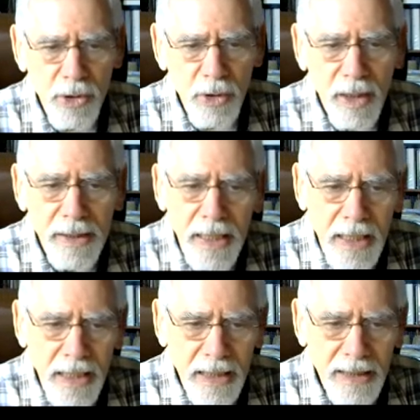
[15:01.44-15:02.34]
and so on,
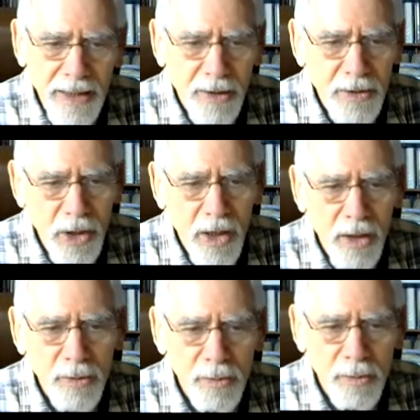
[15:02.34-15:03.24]

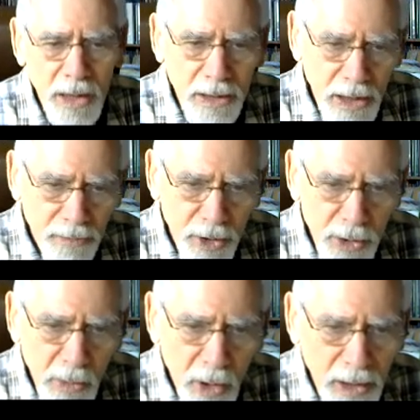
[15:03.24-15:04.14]
are relatively
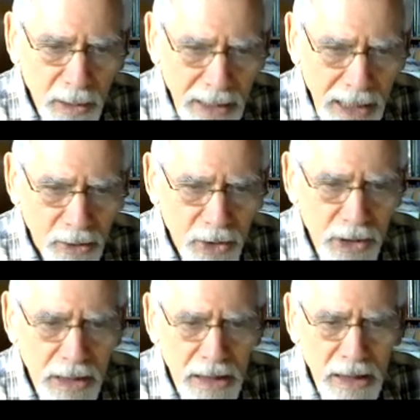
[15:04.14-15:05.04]
small
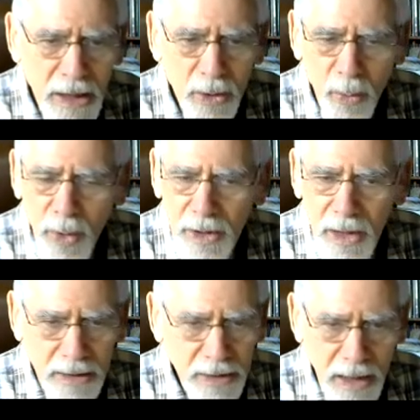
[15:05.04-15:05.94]
amounts, we're
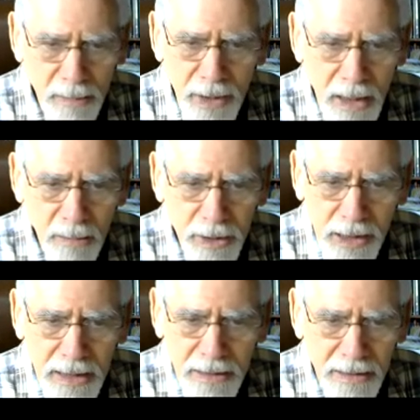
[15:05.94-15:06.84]
not going to be able
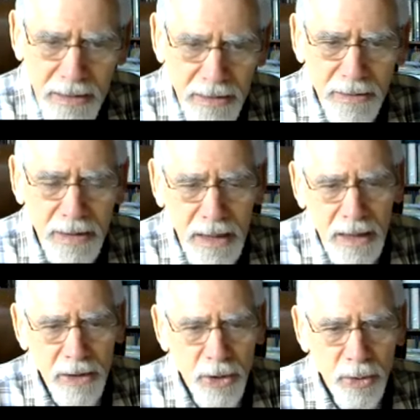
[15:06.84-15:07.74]
to get to
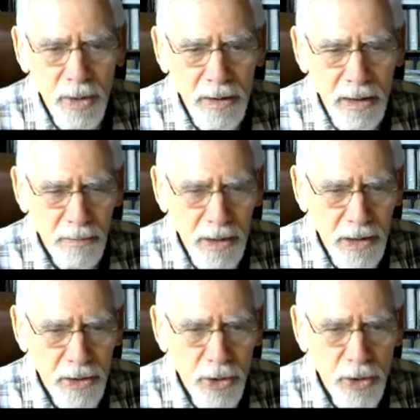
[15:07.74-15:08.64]
a
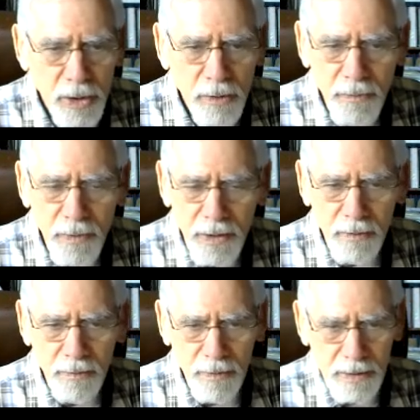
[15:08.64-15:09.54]
condition
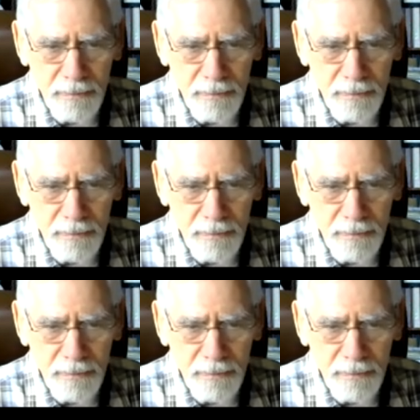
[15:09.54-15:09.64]
of